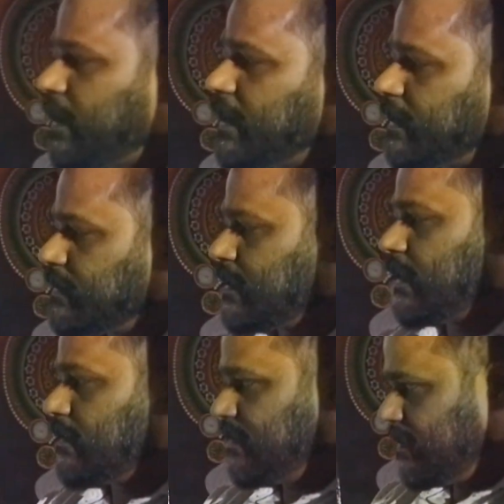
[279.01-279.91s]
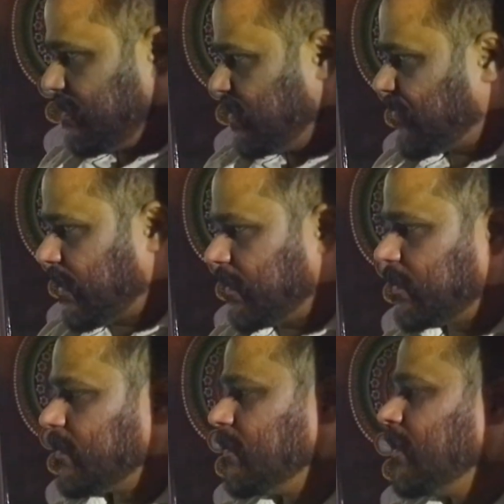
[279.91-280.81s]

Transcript: painting style, different.